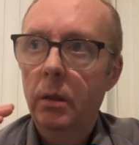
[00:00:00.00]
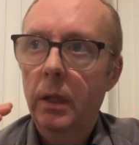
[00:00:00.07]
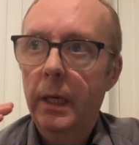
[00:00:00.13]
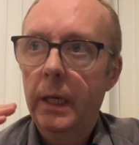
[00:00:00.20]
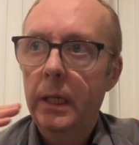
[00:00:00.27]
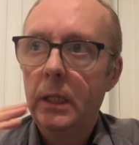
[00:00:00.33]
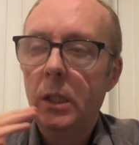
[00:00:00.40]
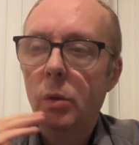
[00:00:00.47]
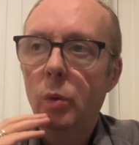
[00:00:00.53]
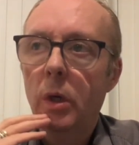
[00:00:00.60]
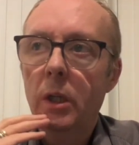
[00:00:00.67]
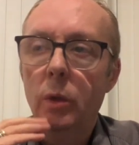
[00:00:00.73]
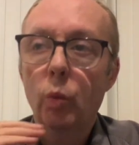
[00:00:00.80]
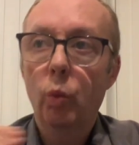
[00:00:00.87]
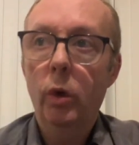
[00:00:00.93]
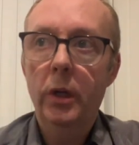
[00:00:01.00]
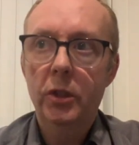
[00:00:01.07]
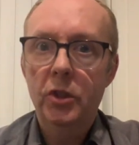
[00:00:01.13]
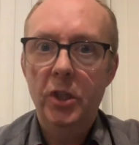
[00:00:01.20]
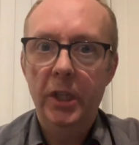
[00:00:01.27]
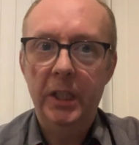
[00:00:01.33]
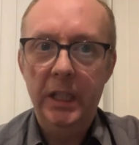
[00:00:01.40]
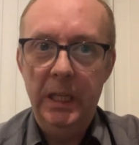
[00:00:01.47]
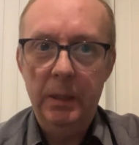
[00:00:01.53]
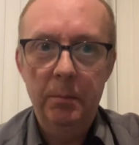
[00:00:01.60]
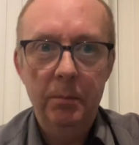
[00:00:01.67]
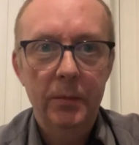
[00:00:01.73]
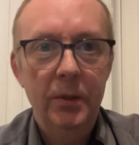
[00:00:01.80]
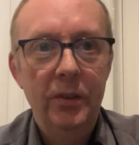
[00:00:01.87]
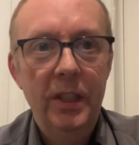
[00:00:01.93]
You weren't watching
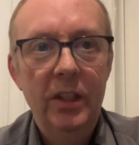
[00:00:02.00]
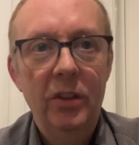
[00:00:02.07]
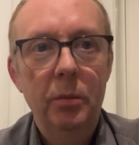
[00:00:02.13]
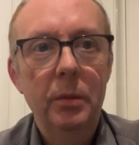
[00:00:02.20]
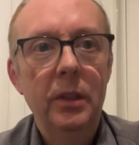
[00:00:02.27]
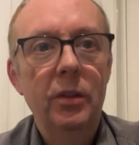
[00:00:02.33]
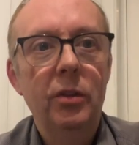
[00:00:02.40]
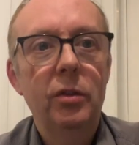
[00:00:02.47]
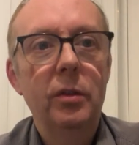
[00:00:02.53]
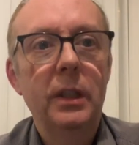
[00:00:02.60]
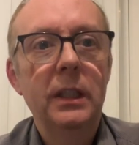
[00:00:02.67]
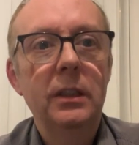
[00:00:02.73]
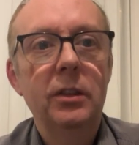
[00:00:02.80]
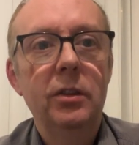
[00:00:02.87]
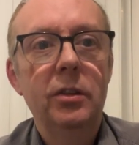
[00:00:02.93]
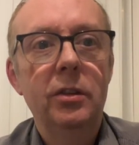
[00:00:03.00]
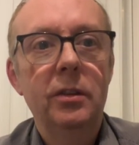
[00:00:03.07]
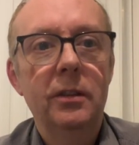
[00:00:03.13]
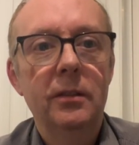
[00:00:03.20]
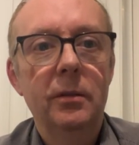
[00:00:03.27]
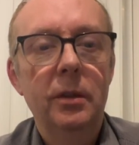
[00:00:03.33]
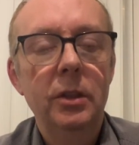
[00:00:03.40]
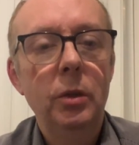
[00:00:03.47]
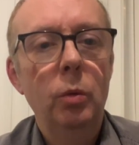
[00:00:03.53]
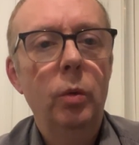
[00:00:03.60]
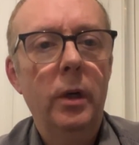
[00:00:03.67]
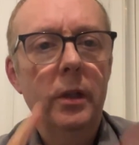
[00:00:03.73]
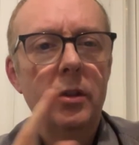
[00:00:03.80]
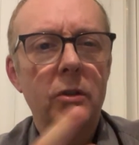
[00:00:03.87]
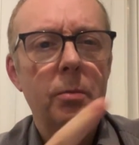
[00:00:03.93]
him, because that's a bit strange. When you
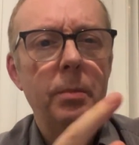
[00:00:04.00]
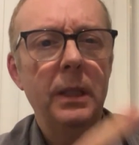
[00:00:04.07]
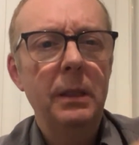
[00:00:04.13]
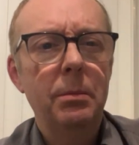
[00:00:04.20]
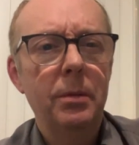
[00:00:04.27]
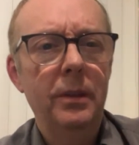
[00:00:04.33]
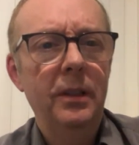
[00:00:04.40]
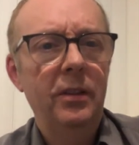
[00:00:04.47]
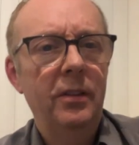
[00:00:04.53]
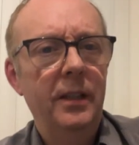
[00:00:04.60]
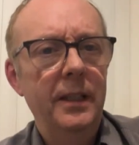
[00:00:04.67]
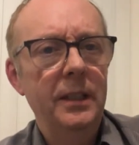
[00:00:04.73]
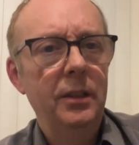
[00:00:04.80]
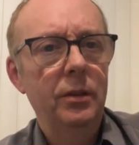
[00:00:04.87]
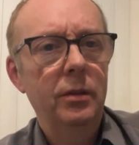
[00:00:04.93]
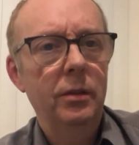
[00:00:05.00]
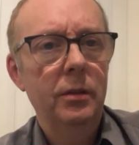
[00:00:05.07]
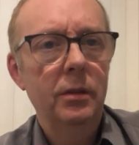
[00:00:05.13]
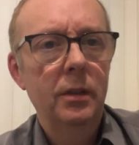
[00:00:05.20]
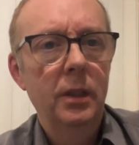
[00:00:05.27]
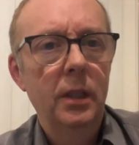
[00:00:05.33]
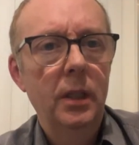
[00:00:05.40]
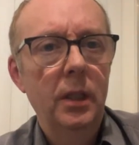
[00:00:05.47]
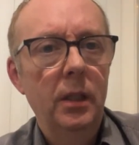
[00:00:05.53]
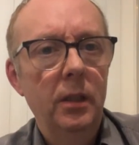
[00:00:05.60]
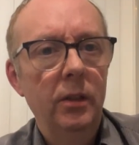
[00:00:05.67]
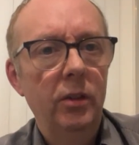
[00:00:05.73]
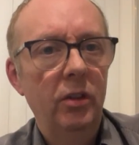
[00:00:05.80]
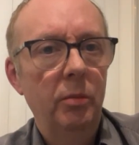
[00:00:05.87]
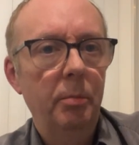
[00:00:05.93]
watch people, it's like you're
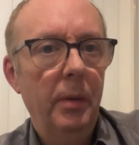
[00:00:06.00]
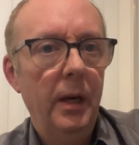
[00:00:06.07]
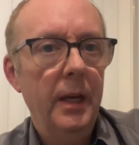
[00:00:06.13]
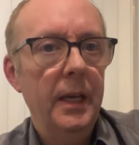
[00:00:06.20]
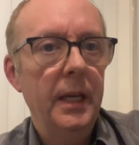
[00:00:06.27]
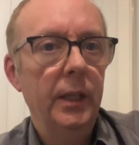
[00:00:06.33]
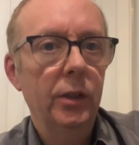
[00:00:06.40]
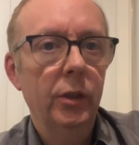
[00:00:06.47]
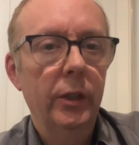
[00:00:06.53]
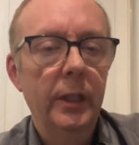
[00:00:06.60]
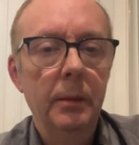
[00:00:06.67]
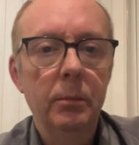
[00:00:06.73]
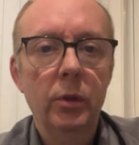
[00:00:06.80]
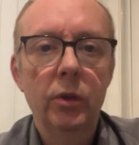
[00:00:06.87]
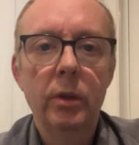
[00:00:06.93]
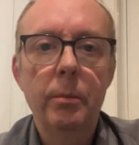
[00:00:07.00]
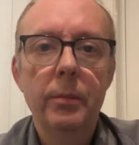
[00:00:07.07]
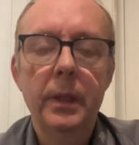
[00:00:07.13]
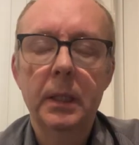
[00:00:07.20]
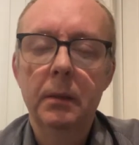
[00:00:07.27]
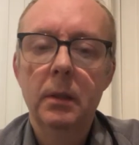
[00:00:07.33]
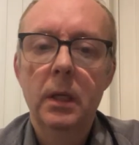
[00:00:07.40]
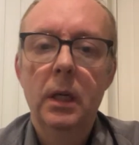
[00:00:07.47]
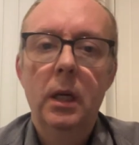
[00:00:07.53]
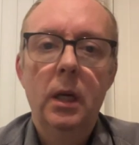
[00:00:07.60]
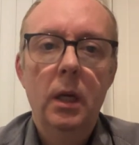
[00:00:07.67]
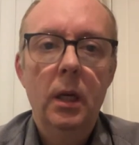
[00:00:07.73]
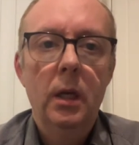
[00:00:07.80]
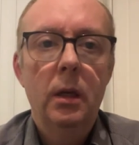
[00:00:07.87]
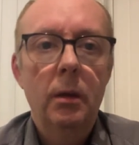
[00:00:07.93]
spying on them or something.
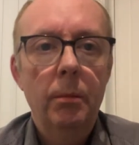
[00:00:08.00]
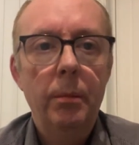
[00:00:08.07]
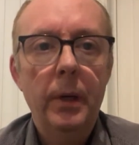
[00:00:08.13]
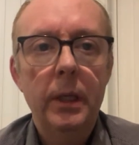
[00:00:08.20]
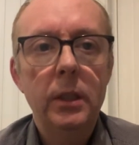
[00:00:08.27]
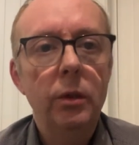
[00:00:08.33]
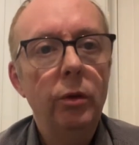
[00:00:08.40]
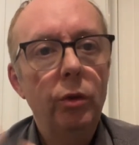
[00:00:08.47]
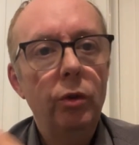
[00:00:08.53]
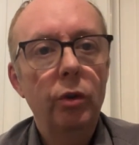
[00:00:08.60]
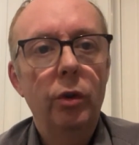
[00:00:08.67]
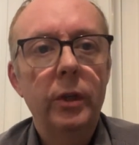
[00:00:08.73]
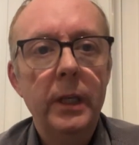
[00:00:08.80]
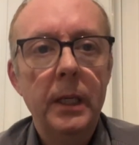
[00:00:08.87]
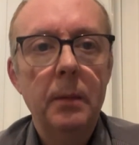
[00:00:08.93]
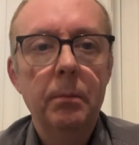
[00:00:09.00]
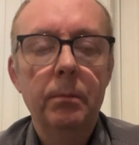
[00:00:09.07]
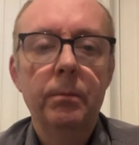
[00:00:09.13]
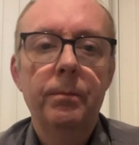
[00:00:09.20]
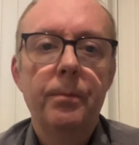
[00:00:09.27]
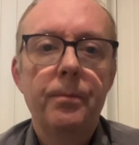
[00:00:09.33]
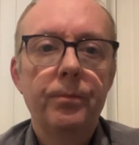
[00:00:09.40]
But you saw him.